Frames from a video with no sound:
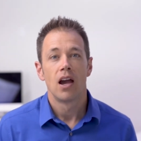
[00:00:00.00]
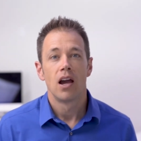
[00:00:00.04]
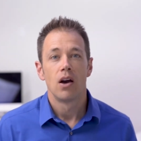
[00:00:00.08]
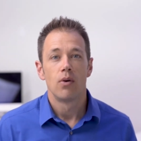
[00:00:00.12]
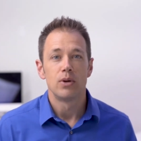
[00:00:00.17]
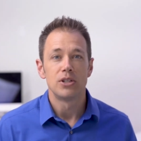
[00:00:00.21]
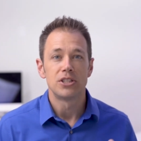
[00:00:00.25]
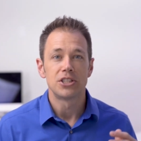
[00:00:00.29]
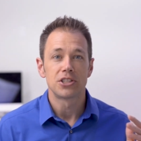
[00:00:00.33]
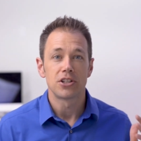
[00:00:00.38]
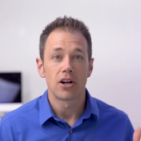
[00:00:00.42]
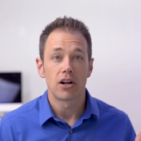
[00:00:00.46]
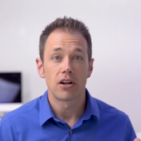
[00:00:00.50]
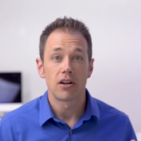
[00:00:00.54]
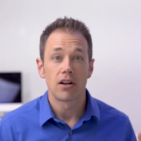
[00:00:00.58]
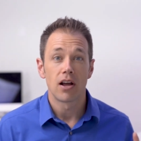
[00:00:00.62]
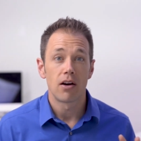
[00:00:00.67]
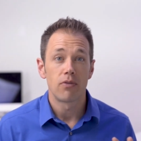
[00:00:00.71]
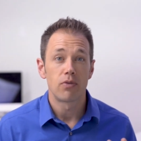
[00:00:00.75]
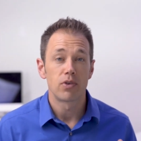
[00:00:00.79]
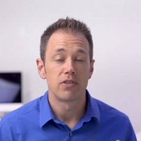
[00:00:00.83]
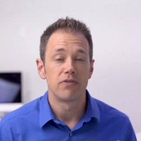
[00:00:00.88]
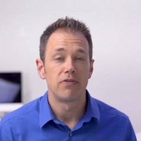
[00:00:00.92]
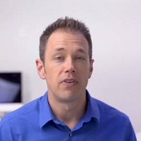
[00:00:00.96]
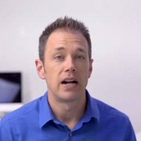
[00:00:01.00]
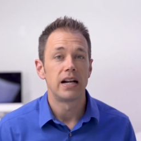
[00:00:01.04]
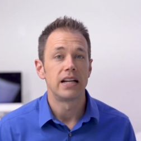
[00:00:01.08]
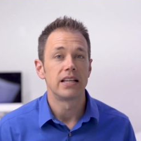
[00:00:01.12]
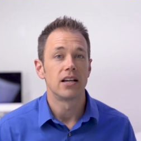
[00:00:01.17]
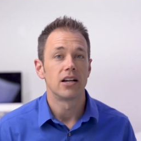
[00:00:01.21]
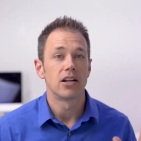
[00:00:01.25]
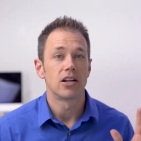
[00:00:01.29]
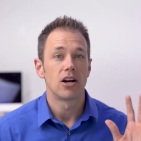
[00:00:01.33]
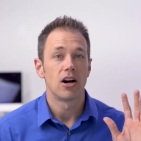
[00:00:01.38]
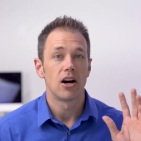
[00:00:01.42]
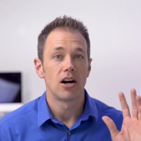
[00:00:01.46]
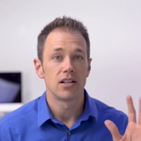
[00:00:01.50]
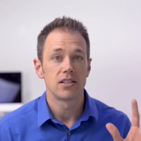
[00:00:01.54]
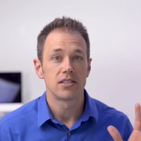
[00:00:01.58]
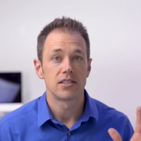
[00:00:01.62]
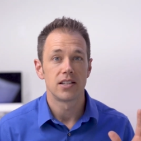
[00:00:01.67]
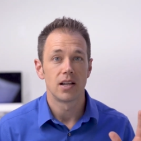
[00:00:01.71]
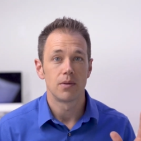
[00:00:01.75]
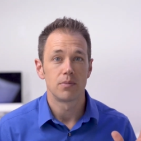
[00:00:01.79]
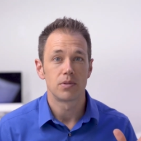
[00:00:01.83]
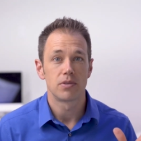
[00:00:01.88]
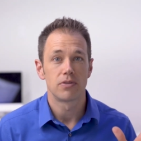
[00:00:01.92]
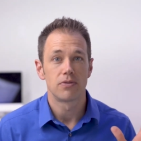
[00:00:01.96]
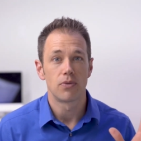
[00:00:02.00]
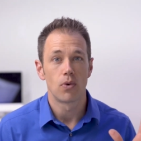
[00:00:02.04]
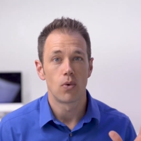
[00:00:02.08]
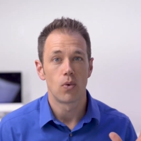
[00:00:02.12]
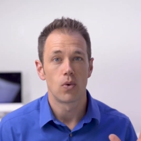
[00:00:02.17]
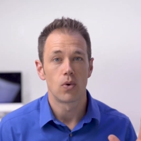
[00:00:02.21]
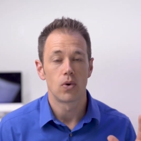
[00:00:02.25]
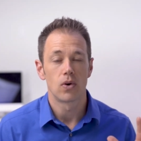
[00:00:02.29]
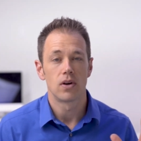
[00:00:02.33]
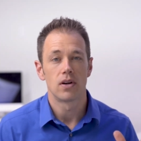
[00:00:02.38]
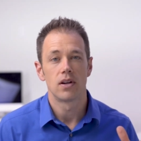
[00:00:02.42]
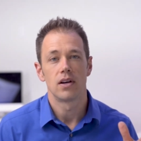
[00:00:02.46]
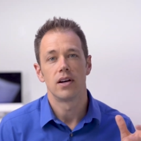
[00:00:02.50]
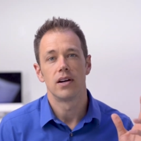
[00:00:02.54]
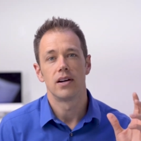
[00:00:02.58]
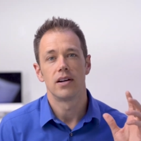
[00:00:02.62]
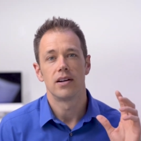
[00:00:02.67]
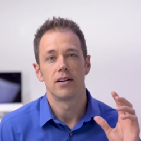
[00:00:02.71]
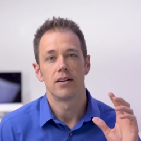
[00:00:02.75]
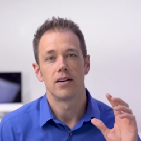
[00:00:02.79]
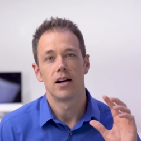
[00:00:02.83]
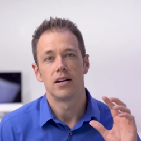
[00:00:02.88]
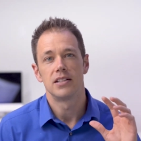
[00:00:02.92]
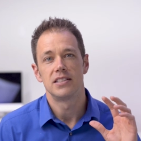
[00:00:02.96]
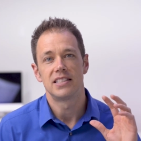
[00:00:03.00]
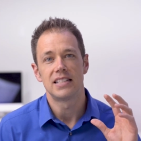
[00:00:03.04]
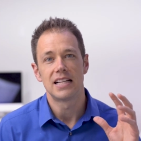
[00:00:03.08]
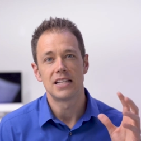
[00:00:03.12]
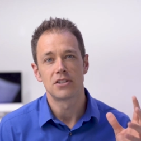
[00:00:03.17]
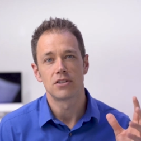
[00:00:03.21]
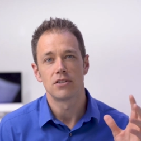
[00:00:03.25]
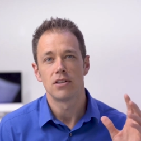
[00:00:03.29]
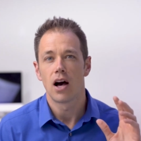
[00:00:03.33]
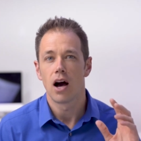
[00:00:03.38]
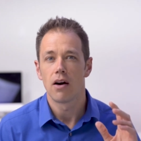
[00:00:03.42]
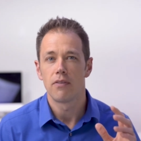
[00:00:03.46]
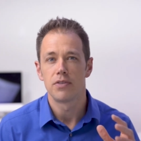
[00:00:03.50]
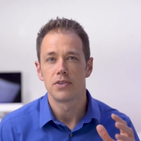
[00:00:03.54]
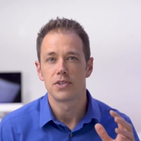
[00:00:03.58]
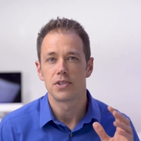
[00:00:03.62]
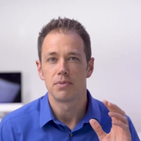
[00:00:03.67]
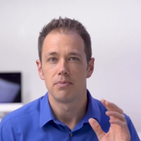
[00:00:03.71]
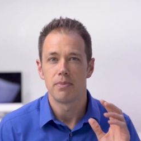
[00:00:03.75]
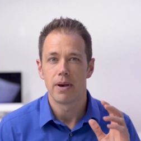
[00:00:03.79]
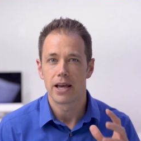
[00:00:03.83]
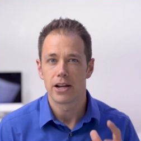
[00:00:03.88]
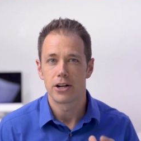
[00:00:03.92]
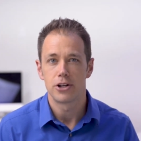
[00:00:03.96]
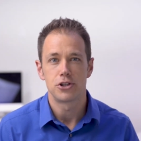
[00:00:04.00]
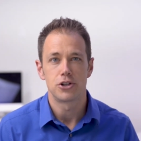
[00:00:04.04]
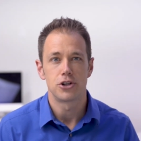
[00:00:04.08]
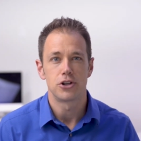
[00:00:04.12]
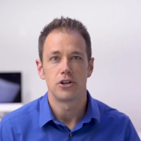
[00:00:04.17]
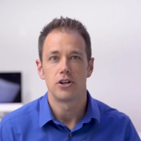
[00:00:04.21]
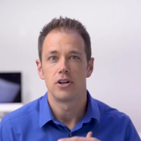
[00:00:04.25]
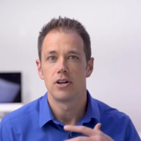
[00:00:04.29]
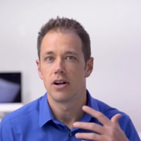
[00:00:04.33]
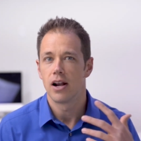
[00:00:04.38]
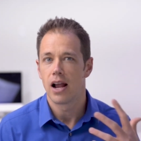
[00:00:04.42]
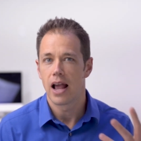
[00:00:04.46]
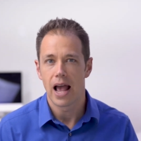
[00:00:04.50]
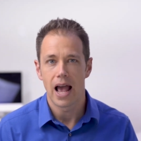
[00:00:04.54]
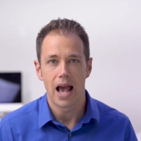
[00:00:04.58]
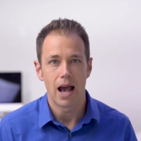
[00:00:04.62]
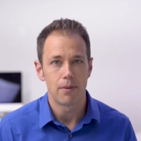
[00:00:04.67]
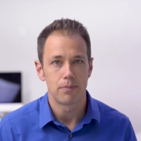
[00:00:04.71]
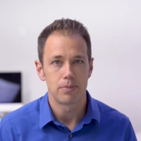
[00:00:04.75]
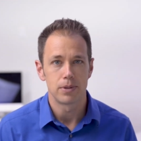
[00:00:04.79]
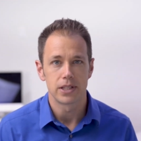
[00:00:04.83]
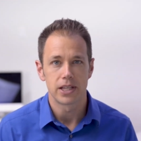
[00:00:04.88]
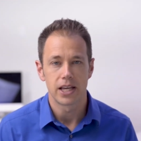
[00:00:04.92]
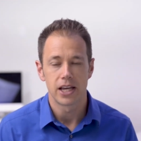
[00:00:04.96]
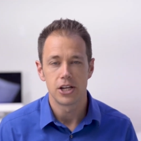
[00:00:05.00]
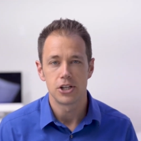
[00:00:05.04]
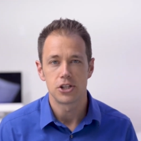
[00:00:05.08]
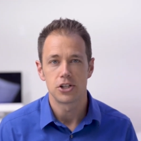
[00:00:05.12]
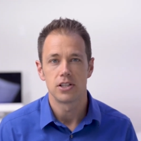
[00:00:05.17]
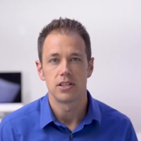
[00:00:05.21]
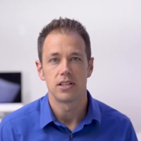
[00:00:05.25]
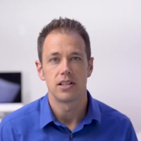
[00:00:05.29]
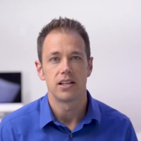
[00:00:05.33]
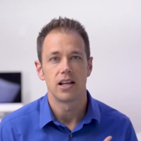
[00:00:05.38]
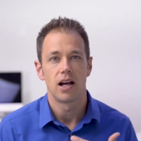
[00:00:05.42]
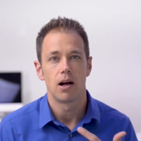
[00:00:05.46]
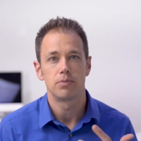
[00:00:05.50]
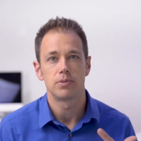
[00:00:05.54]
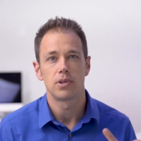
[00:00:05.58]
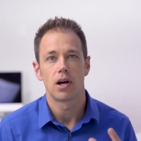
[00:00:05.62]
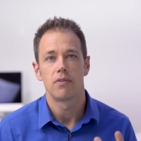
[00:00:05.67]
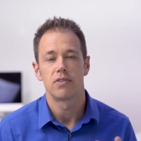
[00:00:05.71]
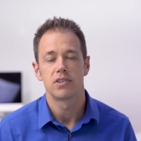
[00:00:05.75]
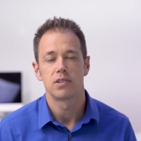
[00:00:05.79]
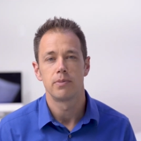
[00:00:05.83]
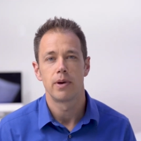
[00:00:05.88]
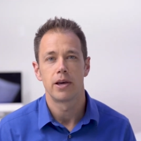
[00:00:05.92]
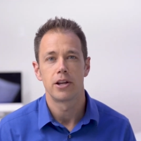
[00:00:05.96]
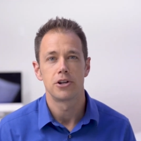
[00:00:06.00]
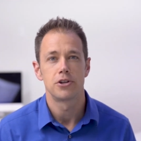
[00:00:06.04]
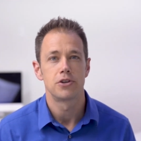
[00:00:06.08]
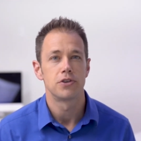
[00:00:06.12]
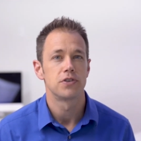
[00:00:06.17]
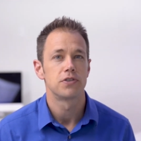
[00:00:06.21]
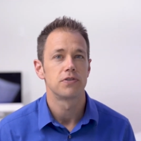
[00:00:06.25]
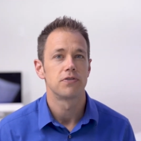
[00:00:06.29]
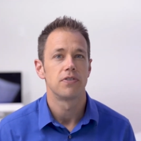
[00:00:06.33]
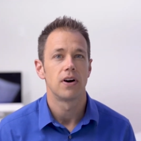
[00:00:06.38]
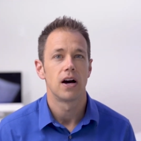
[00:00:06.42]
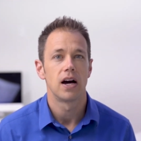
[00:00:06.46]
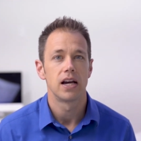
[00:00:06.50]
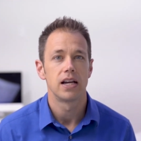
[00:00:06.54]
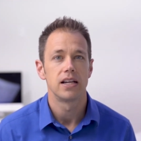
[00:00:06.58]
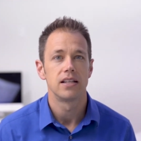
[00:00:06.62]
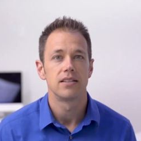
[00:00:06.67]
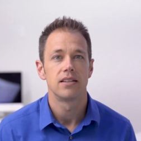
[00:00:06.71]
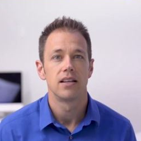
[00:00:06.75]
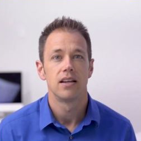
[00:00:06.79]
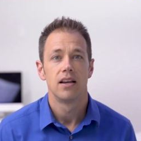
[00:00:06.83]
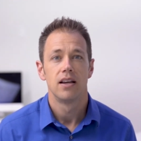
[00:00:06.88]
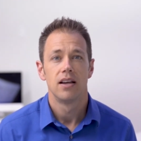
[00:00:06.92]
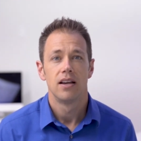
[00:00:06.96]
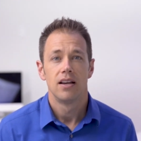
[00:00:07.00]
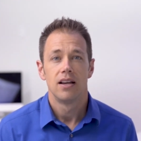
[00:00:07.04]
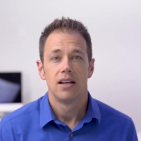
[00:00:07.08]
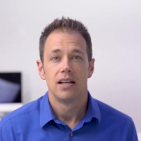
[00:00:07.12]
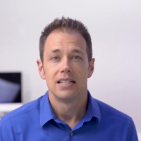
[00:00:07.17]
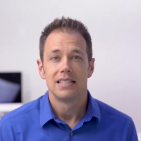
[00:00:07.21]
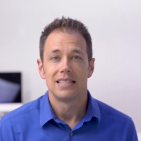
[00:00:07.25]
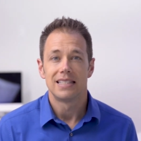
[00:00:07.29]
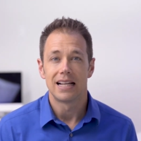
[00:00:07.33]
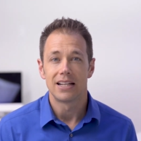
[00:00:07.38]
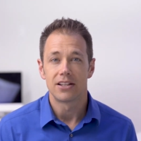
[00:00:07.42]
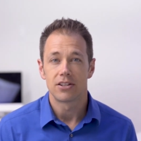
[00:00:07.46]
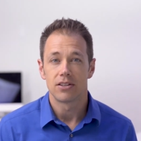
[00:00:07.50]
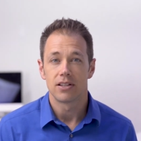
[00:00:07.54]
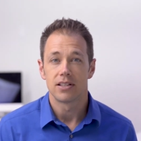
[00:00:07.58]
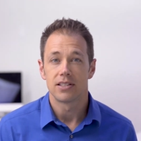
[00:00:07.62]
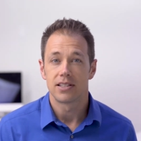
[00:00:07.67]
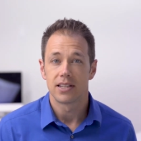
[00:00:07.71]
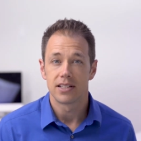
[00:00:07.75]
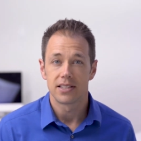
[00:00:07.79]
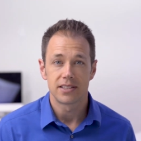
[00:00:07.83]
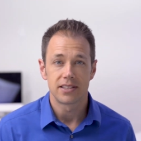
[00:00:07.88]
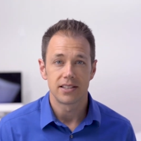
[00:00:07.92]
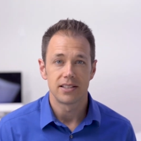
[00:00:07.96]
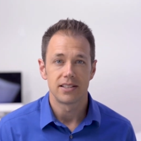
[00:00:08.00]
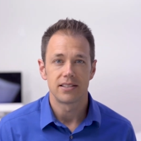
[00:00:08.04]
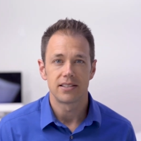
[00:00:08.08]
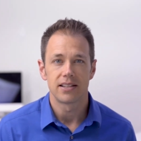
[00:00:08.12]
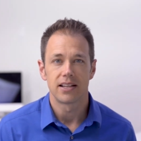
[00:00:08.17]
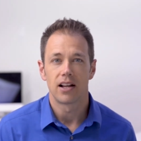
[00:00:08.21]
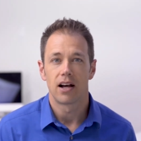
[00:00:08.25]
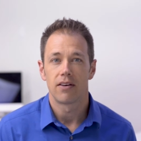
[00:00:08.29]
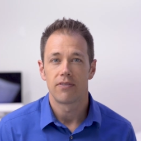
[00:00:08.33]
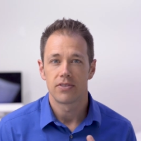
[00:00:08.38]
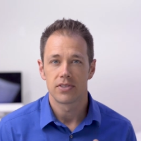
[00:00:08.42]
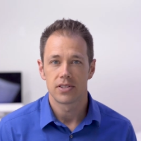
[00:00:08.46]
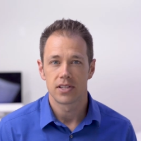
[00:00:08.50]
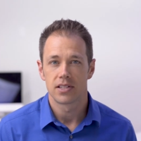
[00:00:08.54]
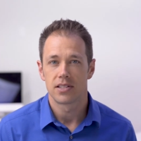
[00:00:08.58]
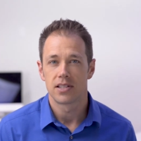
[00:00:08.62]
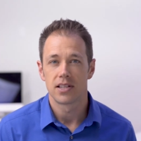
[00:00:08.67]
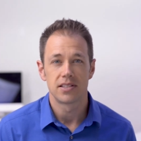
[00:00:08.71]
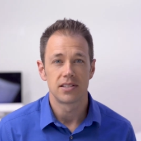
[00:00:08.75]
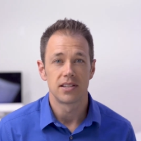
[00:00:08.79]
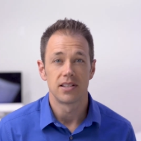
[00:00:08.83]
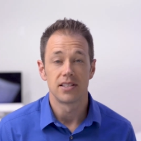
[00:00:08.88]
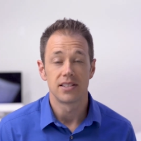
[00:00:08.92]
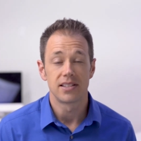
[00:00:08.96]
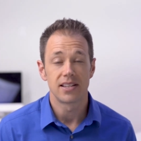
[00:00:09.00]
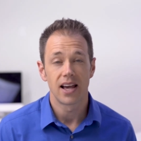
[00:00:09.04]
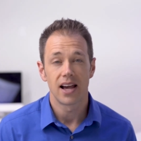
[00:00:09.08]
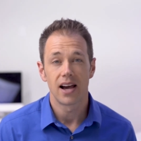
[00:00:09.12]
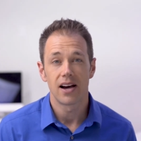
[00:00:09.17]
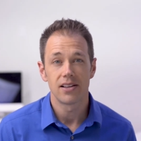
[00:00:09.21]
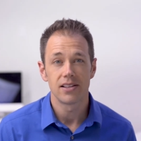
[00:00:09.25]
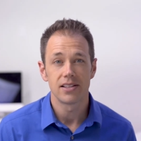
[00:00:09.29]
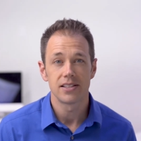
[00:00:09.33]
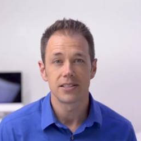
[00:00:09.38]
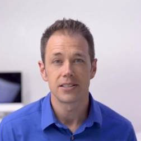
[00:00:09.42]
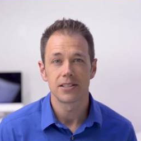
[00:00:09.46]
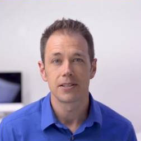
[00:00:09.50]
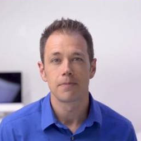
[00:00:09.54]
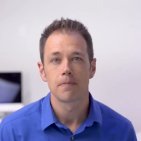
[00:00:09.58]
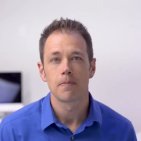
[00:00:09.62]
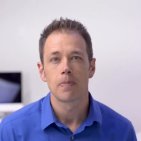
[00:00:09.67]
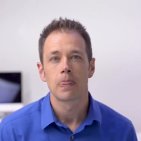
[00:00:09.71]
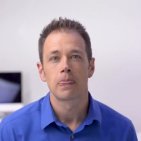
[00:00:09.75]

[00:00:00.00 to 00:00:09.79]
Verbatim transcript: We started off with finding a concept for a dental office manager application that helped office managers find dental assistant and office assistant talent.